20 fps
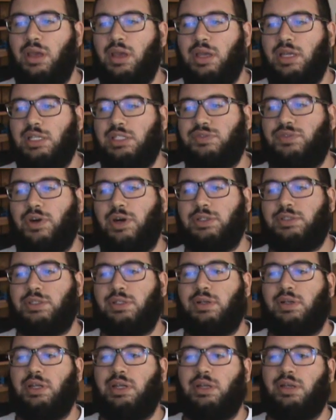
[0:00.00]
he's
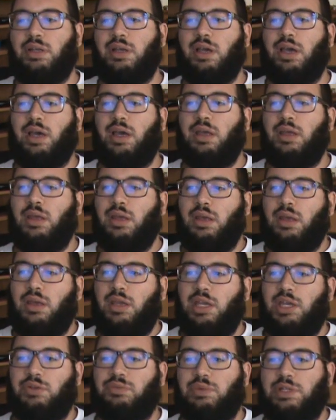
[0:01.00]
faltered
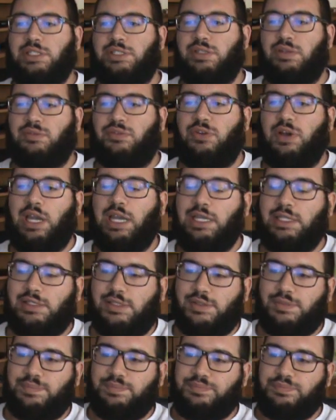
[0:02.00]
in recent
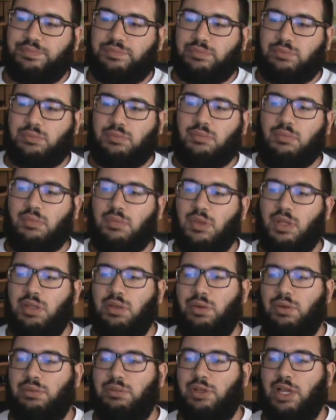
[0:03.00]
fights.
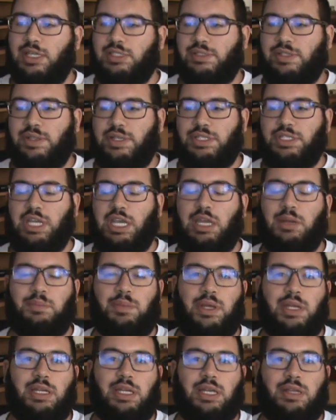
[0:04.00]
Lost to the
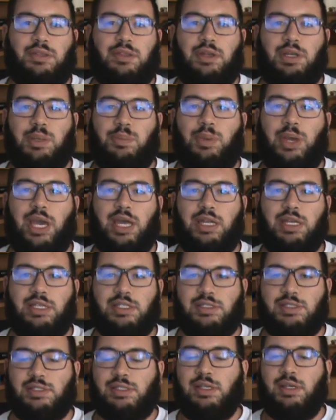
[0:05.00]
champion Anthony
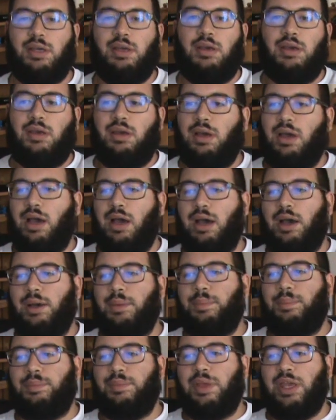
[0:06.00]
Pettis,
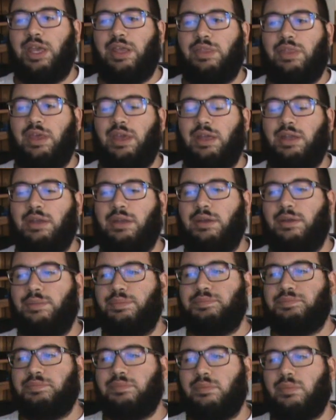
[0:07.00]
and then
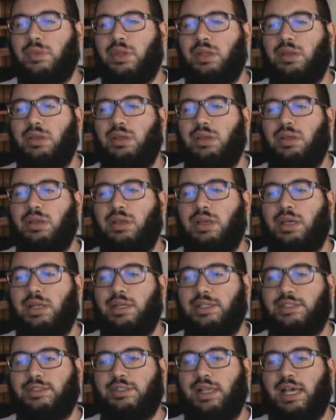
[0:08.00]

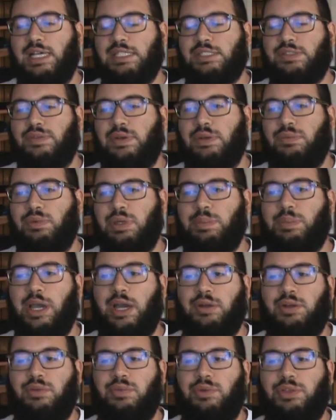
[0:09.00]
in his last fight,
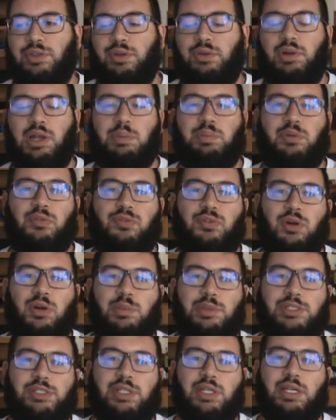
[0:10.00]
rebounded with a great
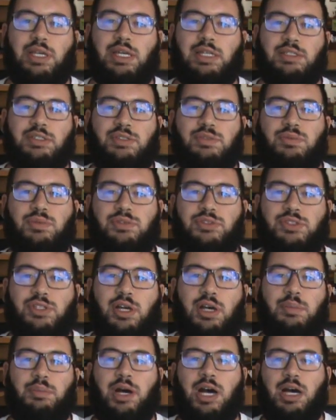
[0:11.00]
performance against
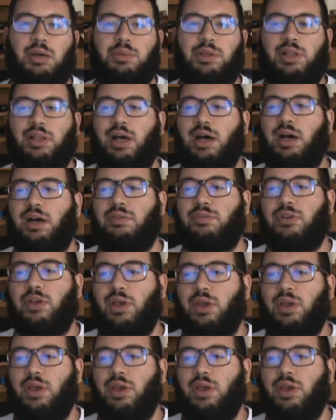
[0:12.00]
Rustam Khabilov,